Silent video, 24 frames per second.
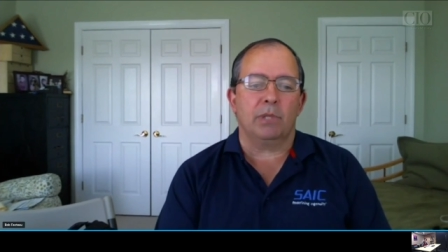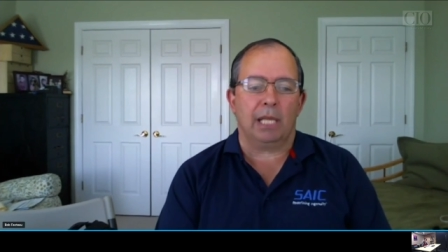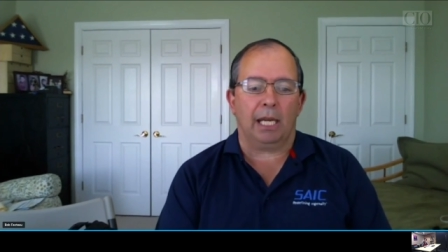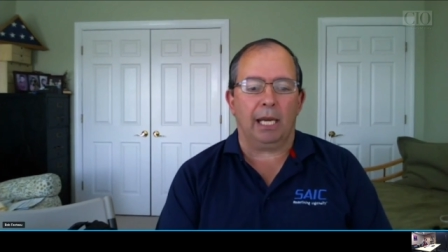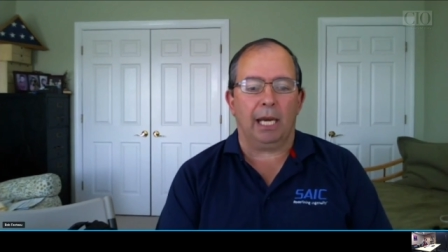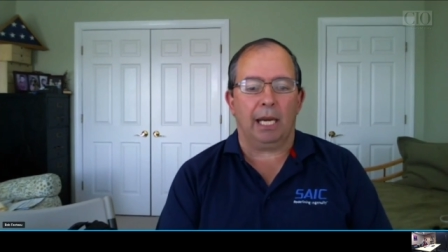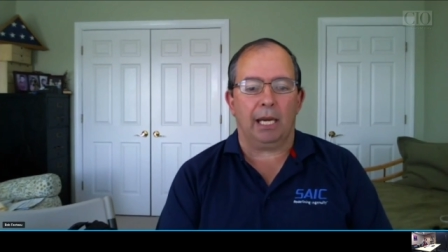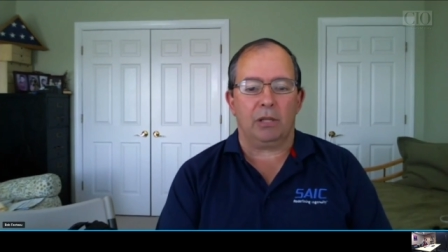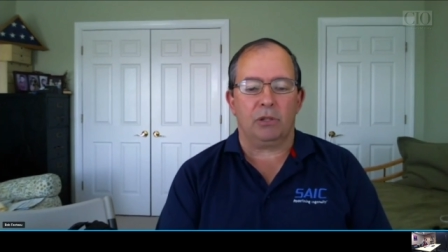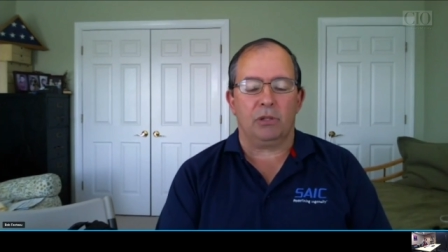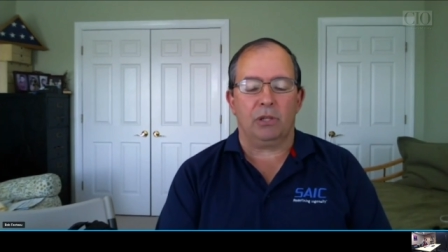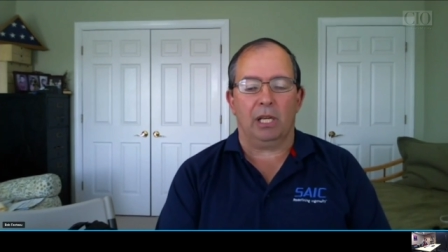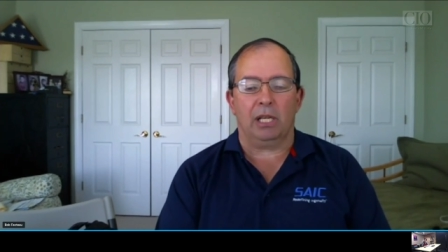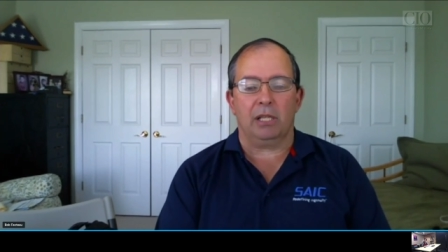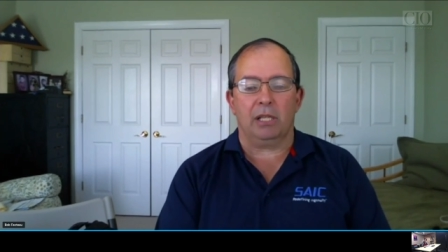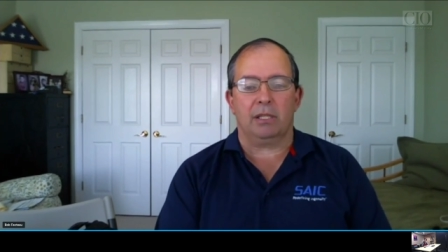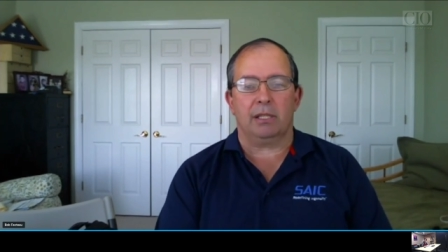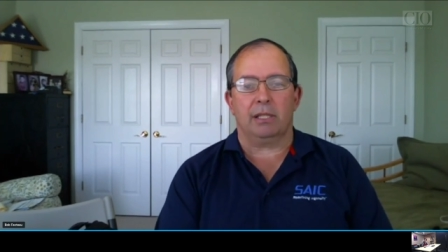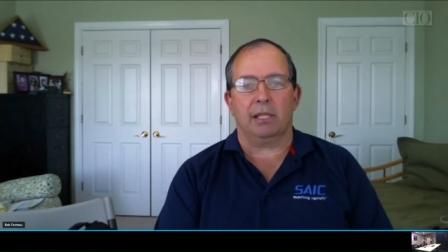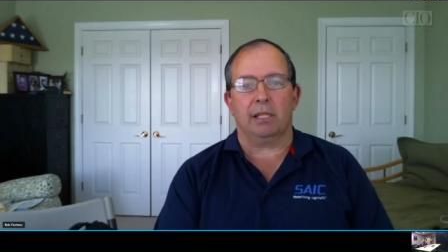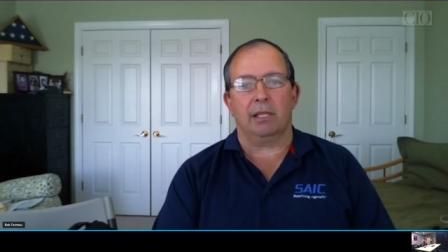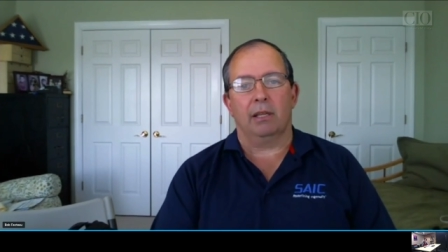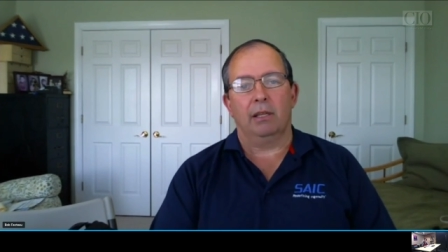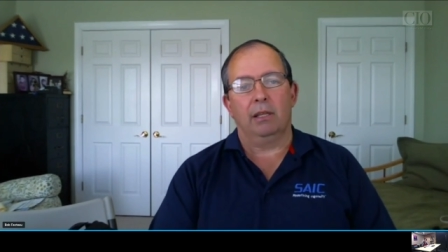I got a chance
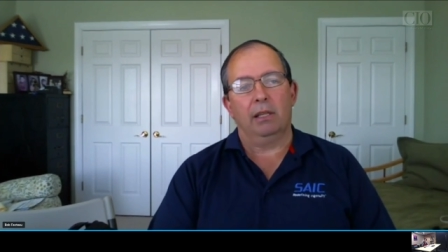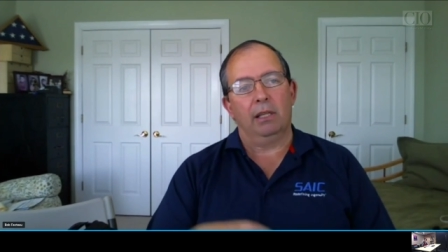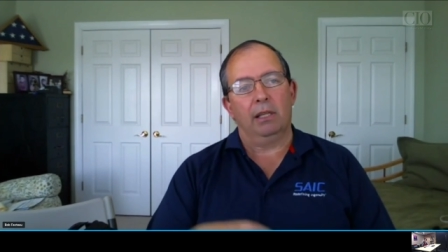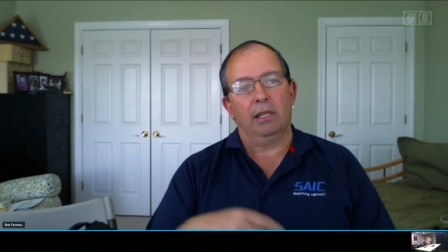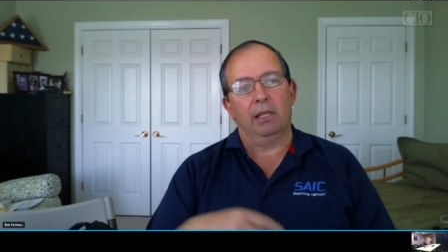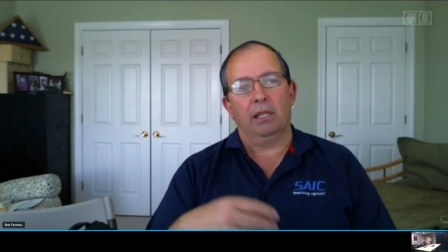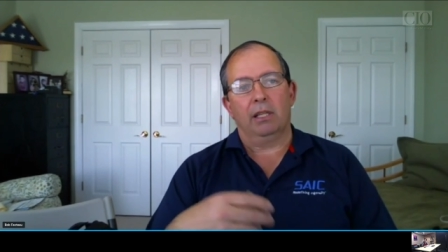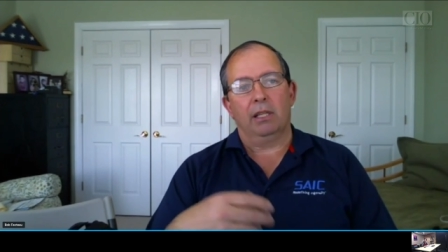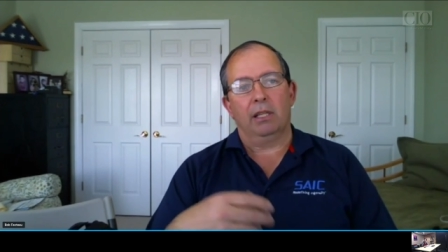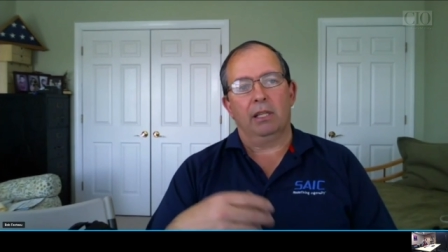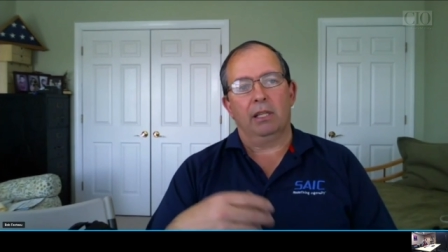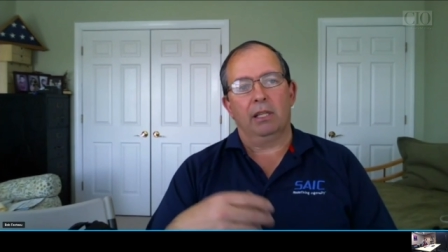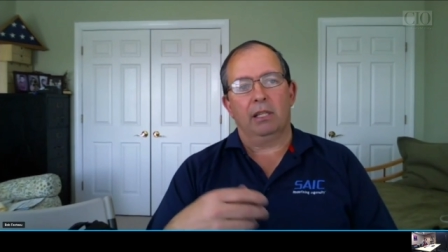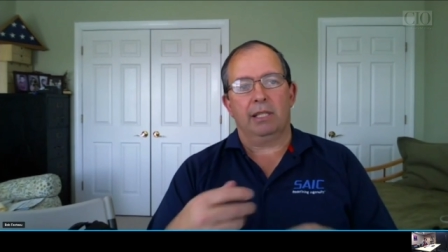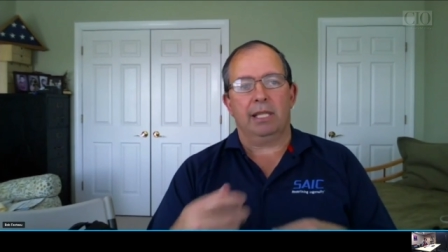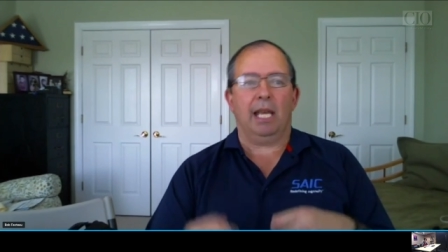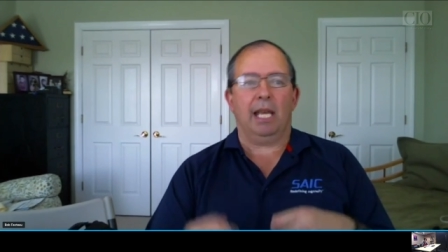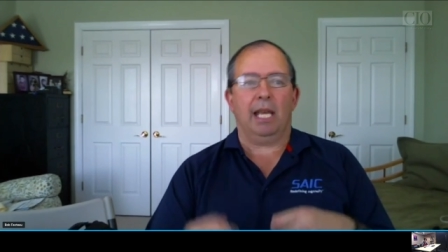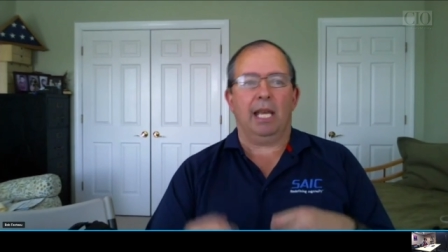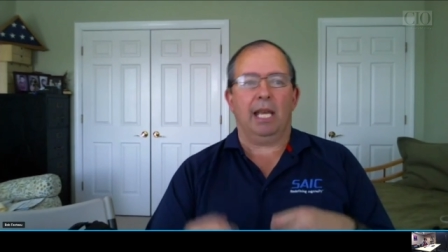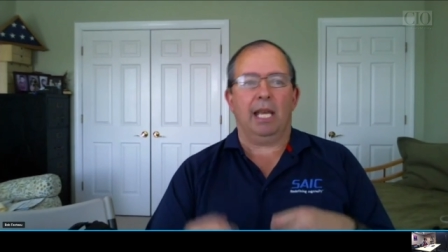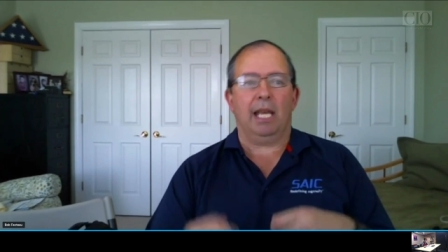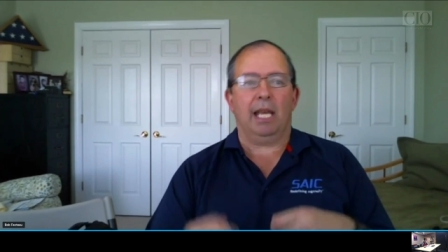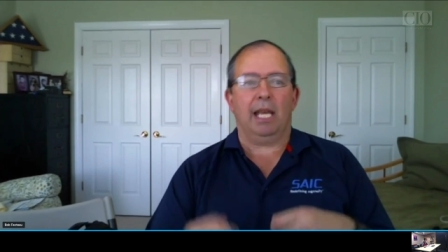to
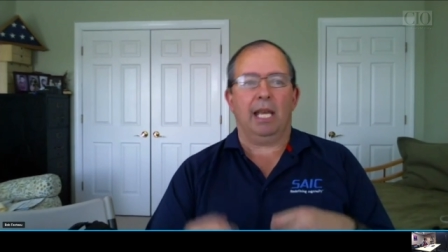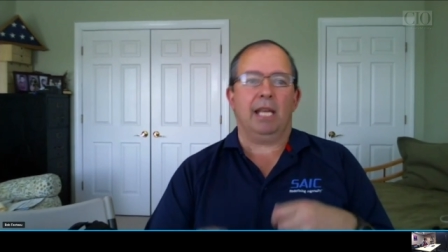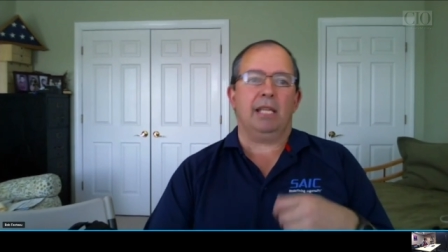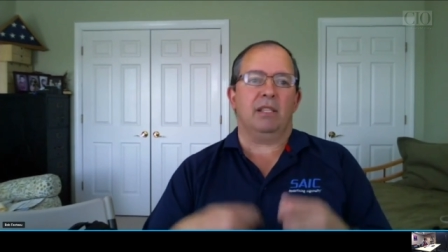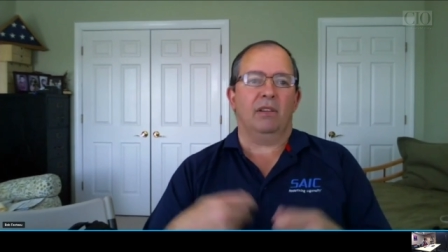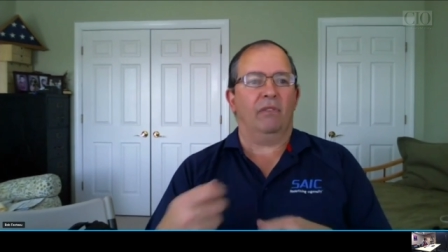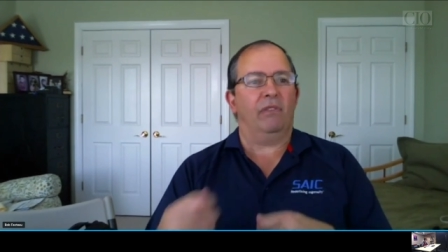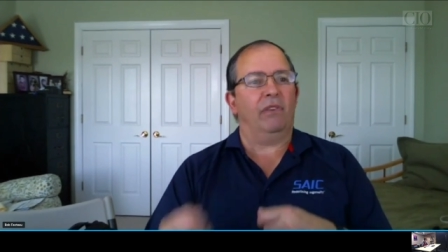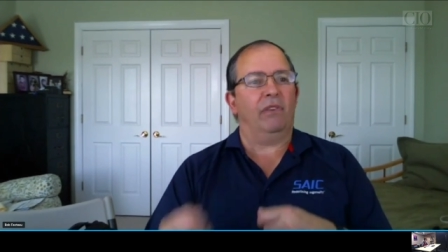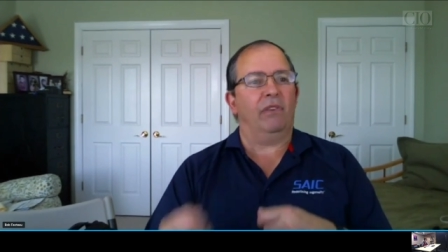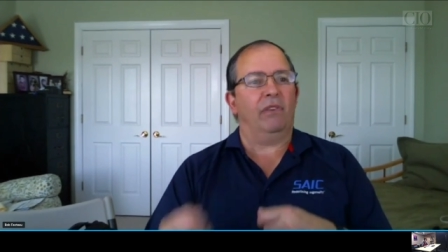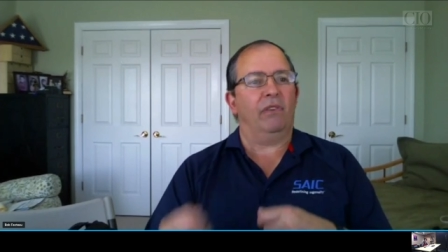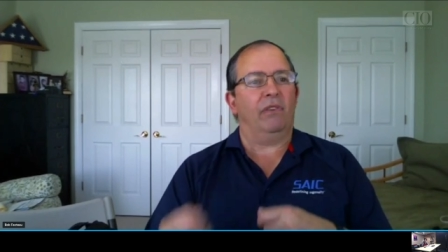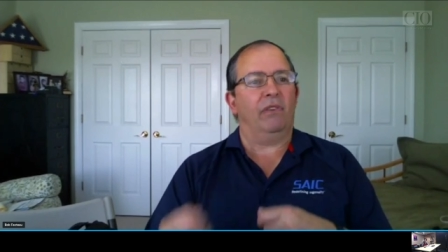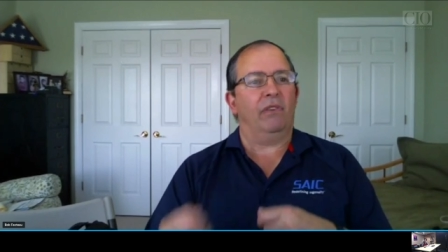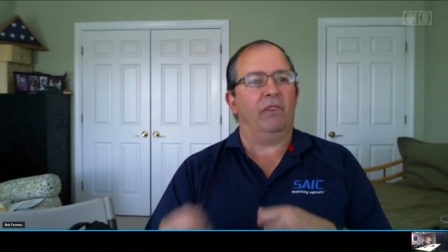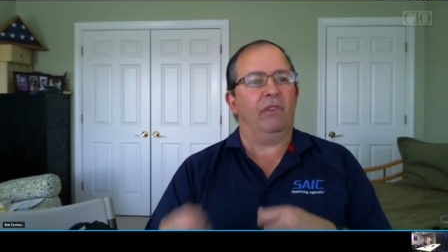test and fail a